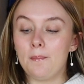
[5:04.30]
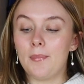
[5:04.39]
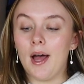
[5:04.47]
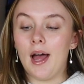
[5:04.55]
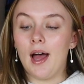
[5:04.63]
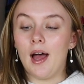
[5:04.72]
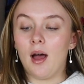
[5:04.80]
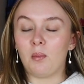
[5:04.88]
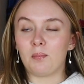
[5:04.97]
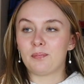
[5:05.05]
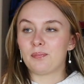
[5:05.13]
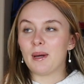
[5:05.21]
But
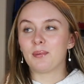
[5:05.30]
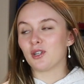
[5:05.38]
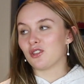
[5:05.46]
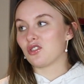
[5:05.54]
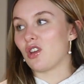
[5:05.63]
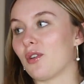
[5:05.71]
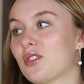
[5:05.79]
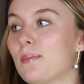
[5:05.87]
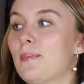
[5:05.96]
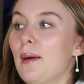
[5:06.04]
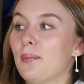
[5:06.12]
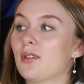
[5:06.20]
pepper and salt, some
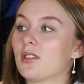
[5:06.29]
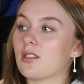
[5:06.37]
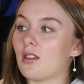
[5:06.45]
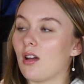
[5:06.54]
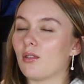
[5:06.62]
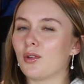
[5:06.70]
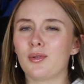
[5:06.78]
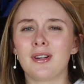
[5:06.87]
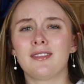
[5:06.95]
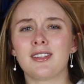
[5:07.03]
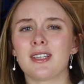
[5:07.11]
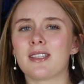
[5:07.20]
pepper and salt.
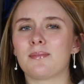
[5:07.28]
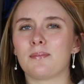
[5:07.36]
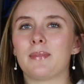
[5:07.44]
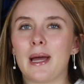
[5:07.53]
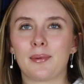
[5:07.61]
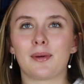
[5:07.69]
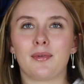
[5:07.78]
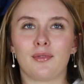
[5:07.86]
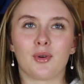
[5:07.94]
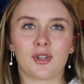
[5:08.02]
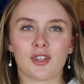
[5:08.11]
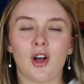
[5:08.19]
Whoever says pepper
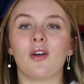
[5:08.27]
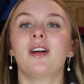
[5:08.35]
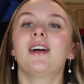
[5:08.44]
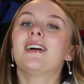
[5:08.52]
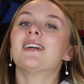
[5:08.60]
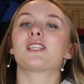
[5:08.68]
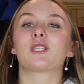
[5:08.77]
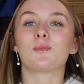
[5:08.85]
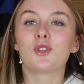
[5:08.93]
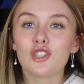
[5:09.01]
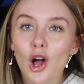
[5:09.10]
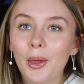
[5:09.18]
before salt, some
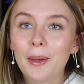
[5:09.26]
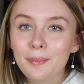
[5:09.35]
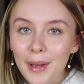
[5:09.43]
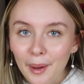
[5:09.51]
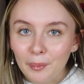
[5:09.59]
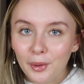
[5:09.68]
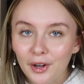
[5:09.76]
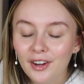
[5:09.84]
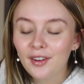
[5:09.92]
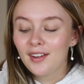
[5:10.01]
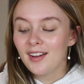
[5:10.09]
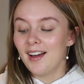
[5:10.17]
salt and pepper.